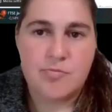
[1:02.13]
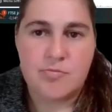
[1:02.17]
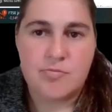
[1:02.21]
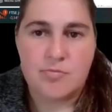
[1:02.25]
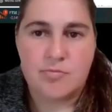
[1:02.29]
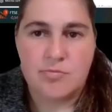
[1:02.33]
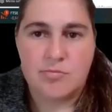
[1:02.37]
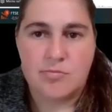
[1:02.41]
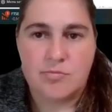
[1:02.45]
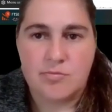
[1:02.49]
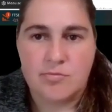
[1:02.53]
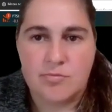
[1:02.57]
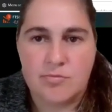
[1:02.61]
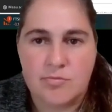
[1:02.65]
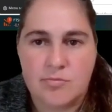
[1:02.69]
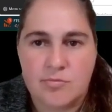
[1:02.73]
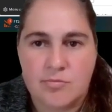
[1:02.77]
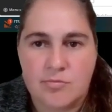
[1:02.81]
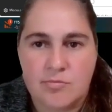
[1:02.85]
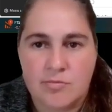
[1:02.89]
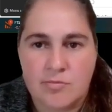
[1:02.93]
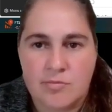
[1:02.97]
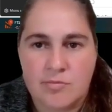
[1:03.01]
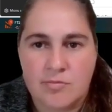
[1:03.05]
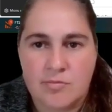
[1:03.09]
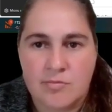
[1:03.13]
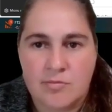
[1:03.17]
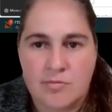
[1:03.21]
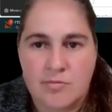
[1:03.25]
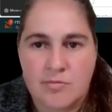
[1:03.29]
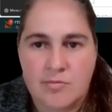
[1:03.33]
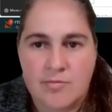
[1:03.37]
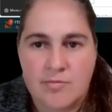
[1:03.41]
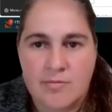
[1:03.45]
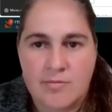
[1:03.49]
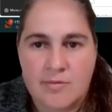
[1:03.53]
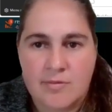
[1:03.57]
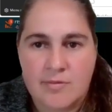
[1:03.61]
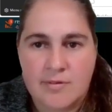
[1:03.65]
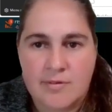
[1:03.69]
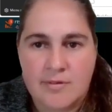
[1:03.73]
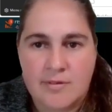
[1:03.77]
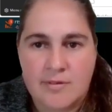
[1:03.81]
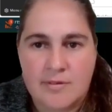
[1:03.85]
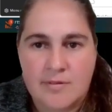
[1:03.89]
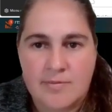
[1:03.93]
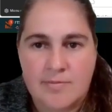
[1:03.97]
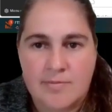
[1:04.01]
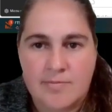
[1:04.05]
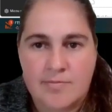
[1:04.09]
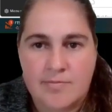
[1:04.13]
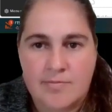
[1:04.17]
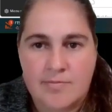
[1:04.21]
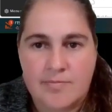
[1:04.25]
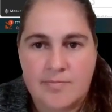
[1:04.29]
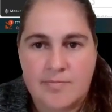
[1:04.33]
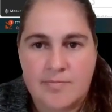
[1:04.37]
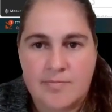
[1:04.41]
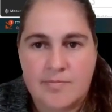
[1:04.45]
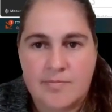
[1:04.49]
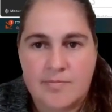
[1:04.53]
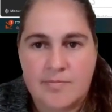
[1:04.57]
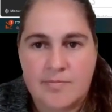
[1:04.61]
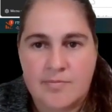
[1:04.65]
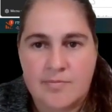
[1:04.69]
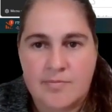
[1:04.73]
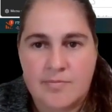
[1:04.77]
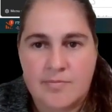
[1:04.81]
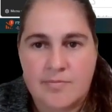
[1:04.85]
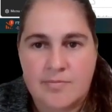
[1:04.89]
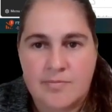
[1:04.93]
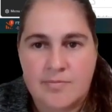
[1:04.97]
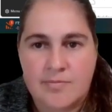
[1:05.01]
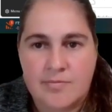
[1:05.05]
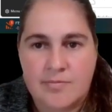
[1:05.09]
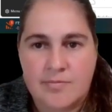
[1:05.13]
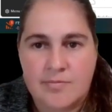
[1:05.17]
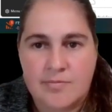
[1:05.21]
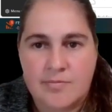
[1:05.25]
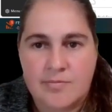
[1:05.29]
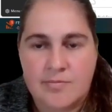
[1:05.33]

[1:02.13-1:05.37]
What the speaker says: Nobody speaks.